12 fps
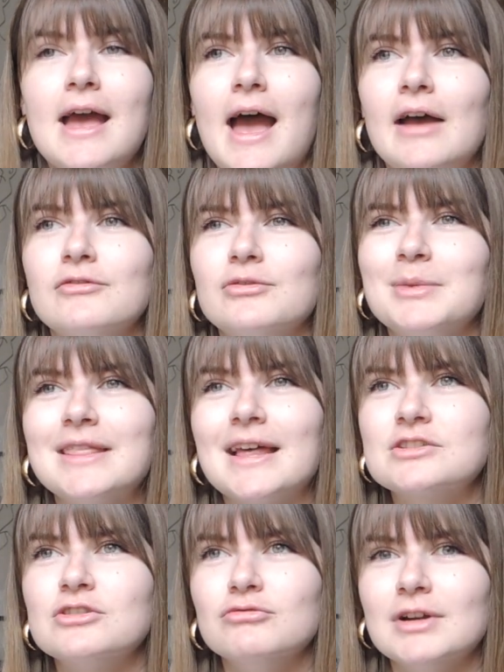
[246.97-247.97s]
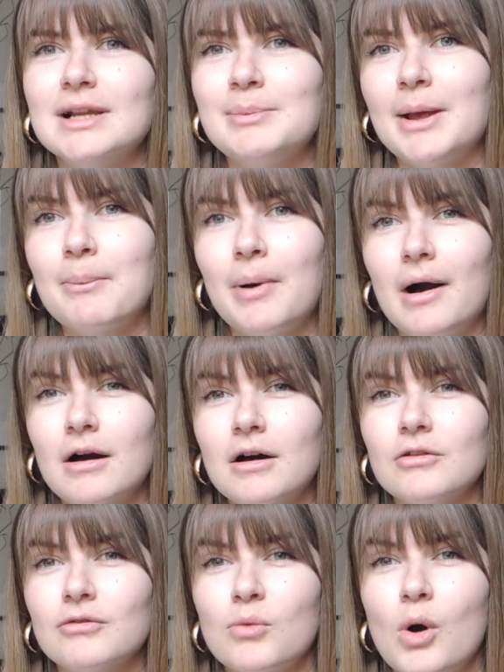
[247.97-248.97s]
And for me, that's a really big part
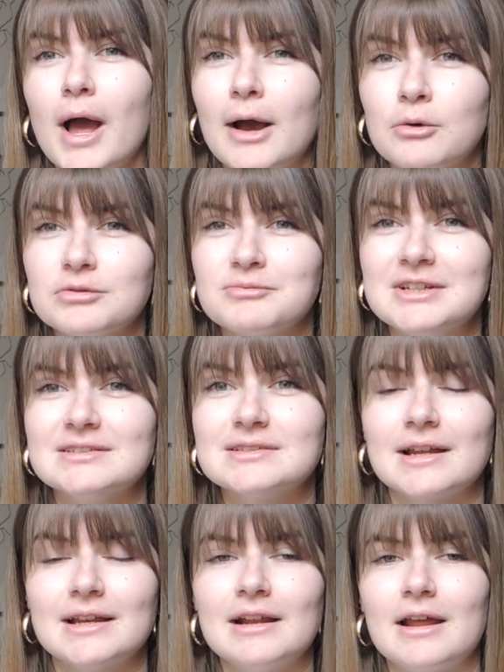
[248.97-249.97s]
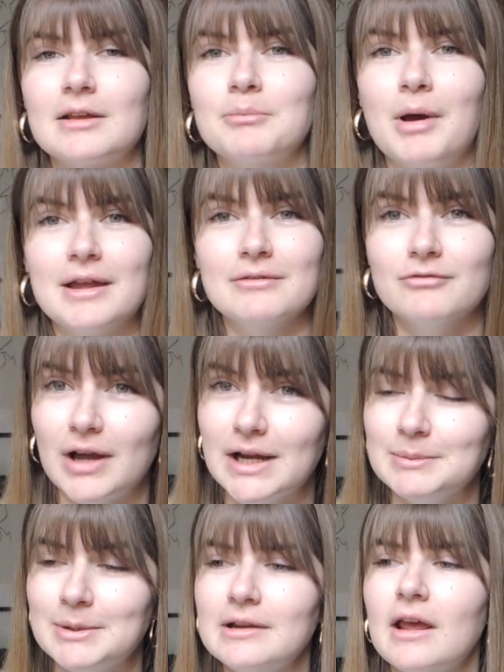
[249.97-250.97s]
of what helps me to study, like my
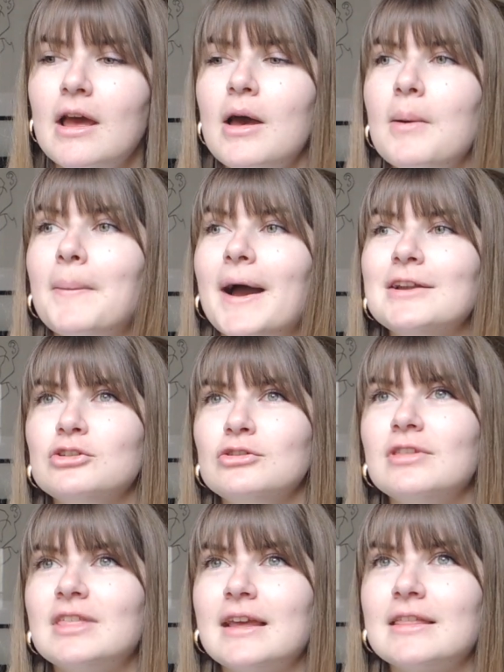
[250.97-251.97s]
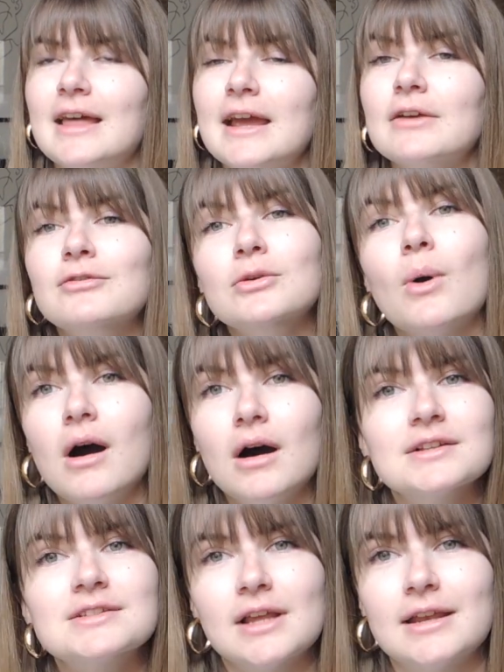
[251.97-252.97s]
environment. But I do think that if you
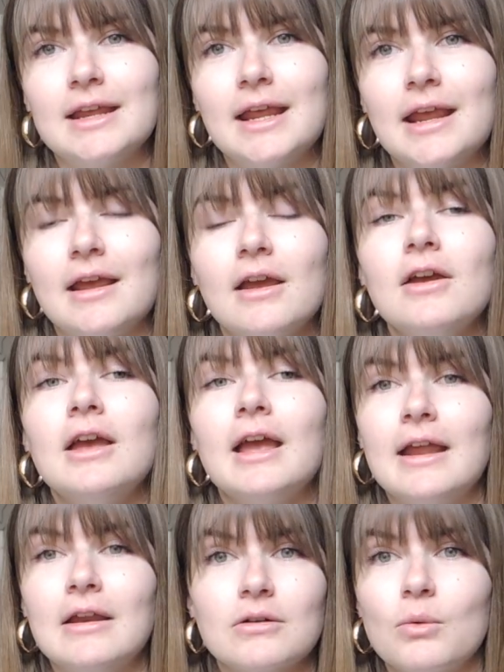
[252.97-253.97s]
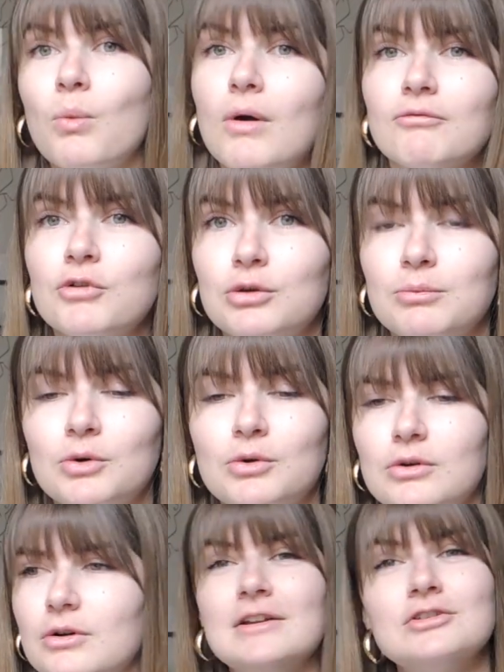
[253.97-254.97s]
are studying in one room
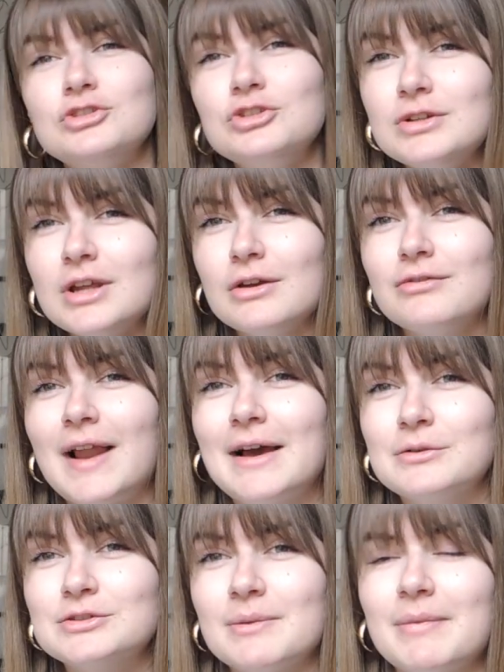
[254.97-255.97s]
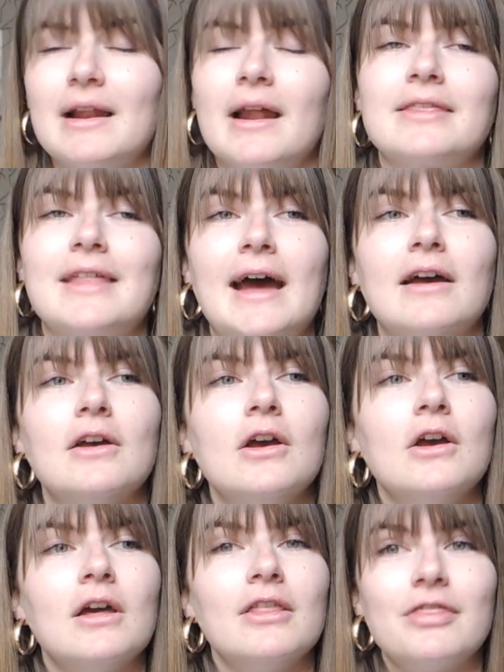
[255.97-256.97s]
or in a studio flat or something like that,
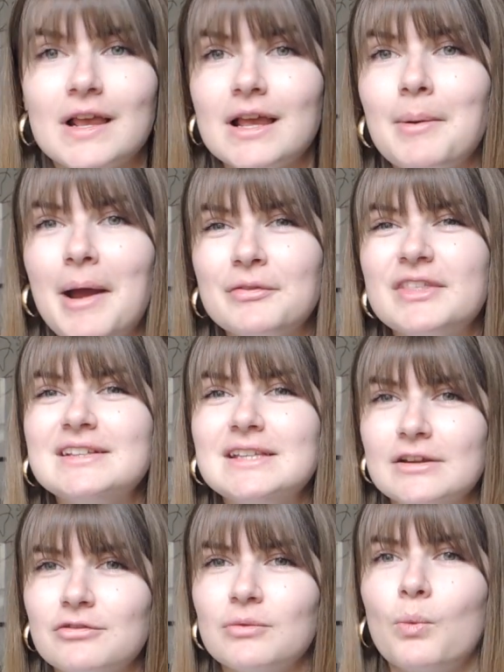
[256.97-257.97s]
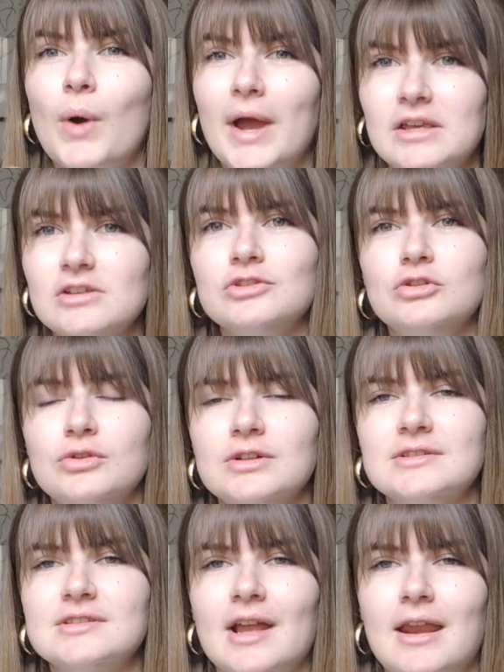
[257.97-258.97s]
think about the different ways you
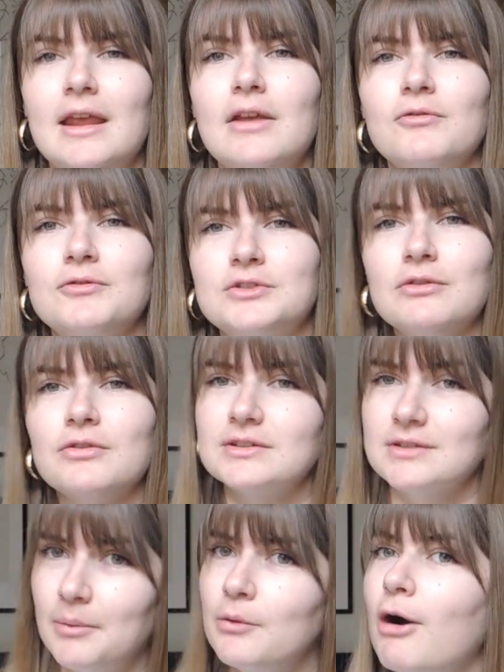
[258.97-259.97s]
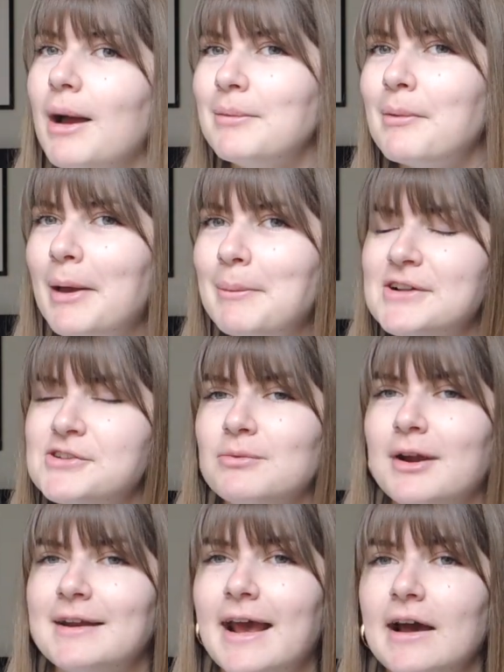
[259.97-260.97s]
could study. So for example, I'm in my bedroom
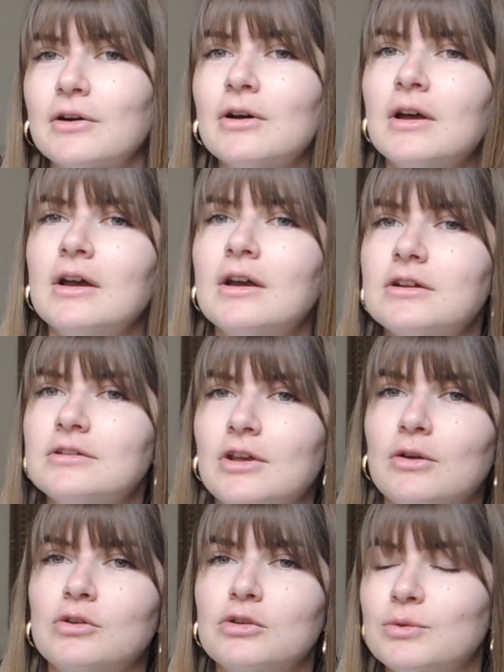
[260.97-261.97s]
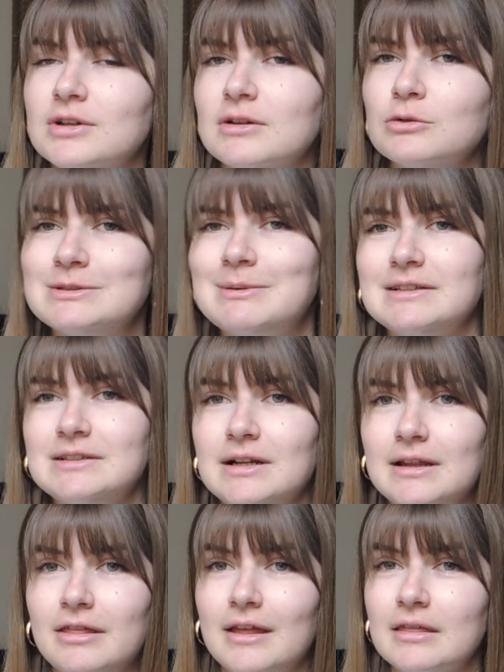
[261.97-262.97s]
right now, so you would
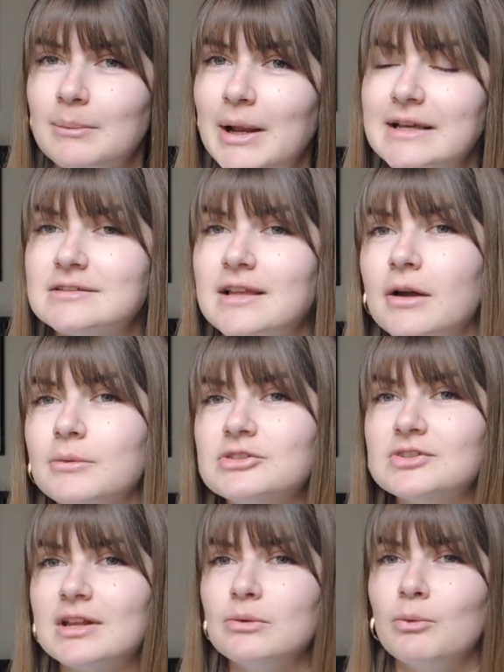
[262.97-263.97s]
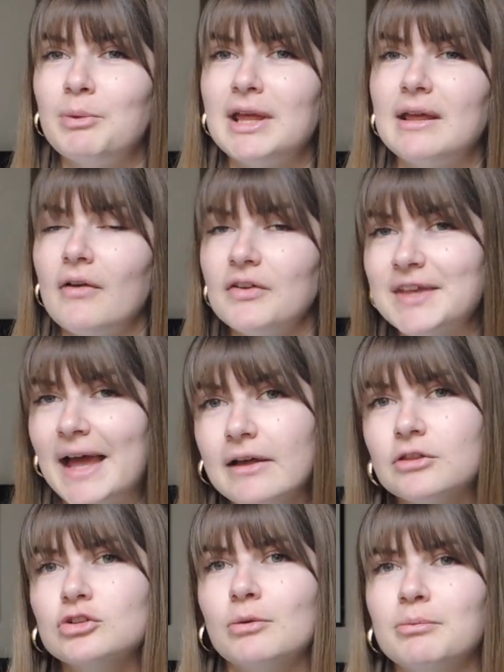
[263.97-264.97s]
automatically think the place that I would study would be sat
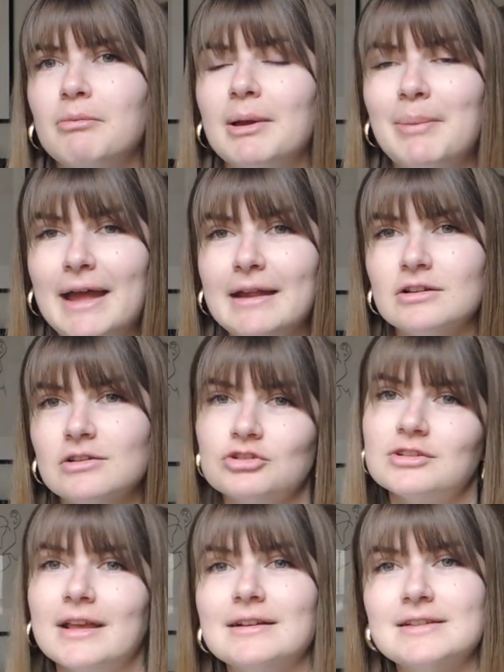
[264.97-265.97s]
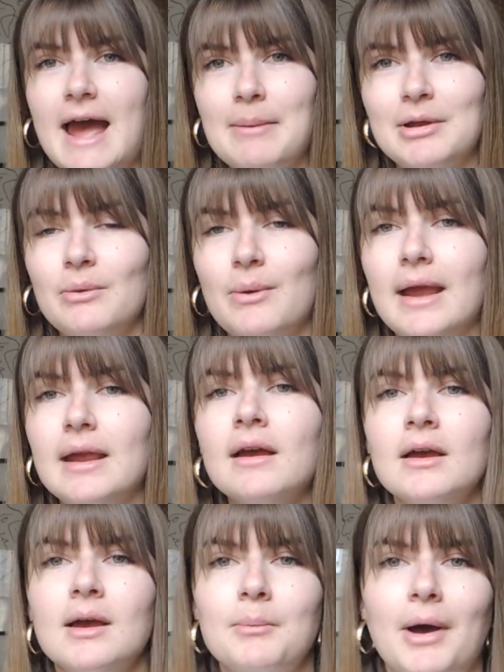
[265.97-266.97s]
at the top of my bed, just like tapping away.
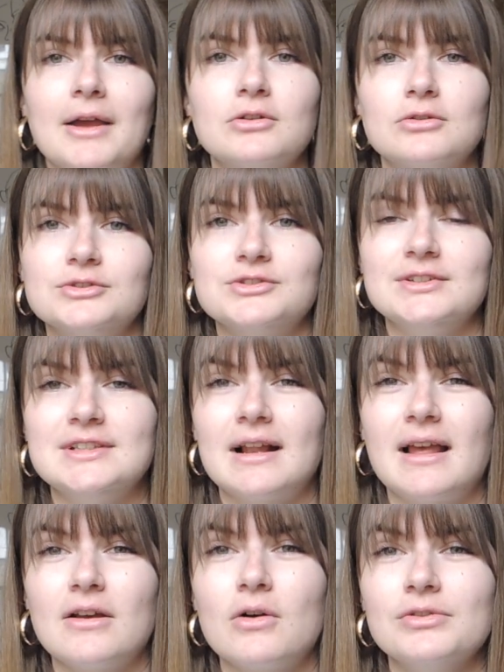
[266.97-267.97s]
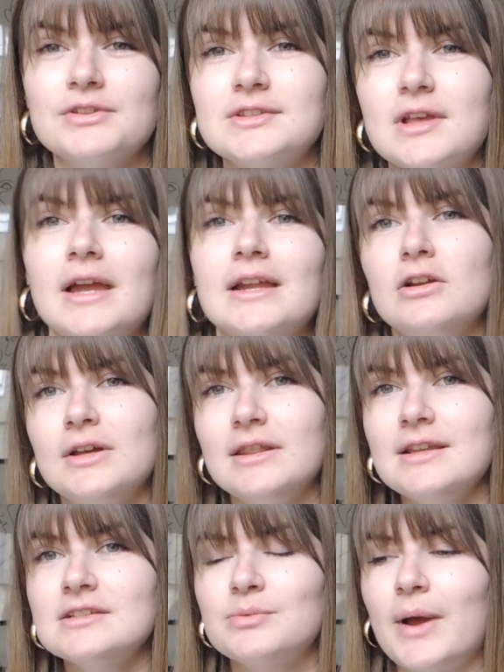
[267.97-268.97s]
But I could also sit like on the side looking
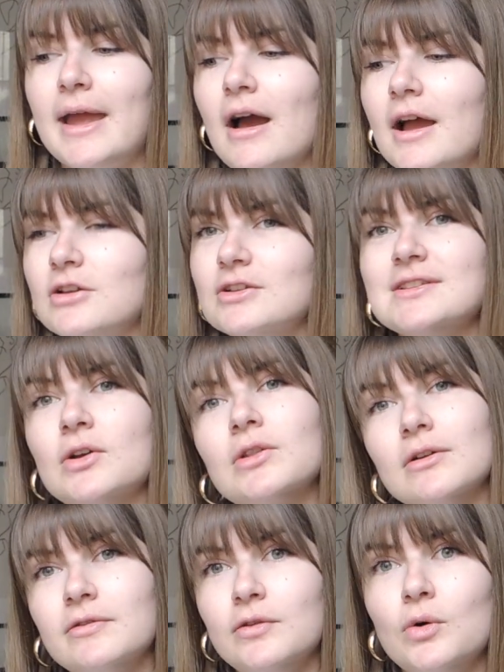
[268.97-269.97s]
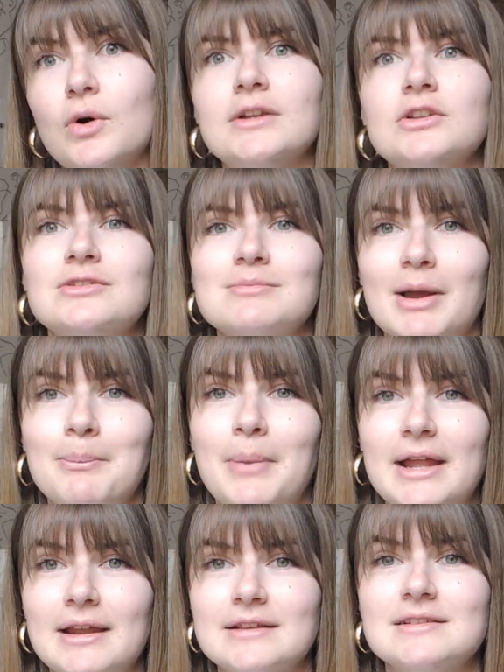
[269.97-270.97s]
this way. I could sit on the floor and use my
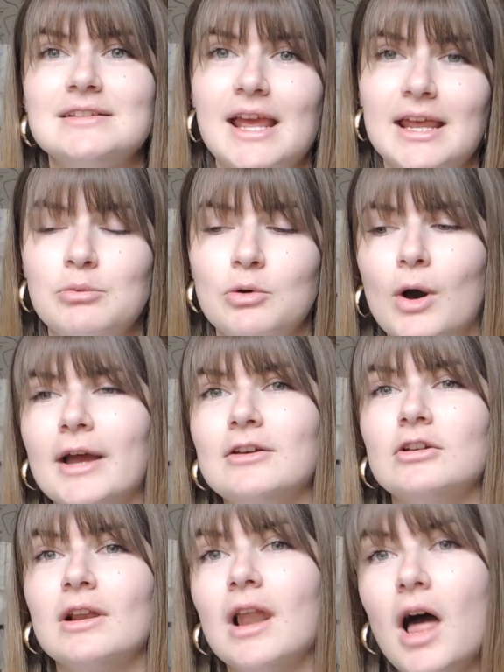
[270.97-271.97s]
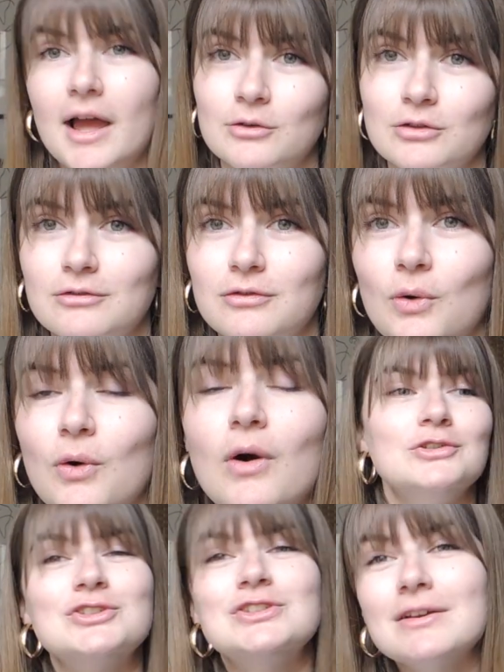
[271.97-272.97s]
bed as a table. I could lie on the floor.
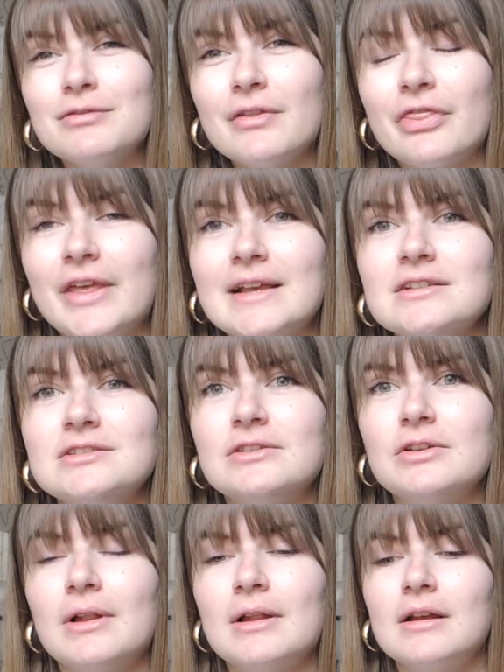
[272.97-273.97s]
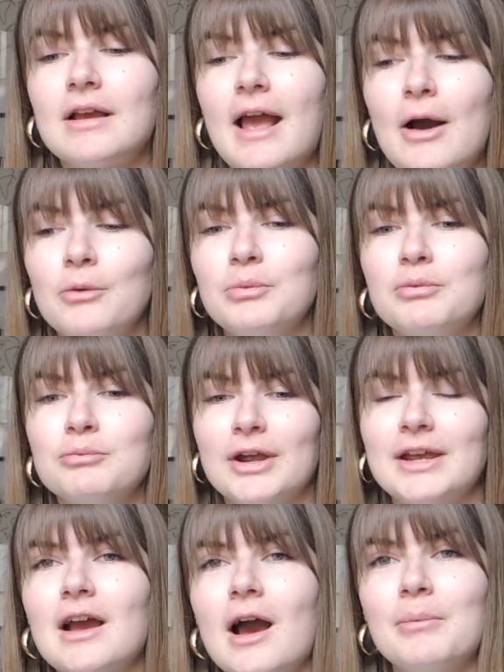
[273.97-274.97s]
Just different things to help
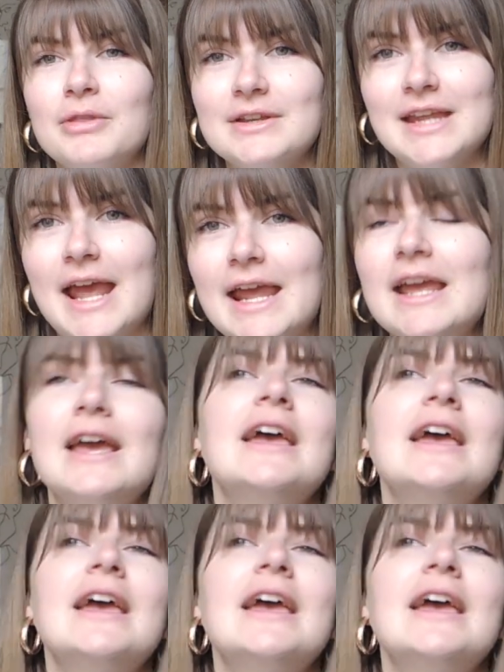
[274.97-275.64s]
break up the day.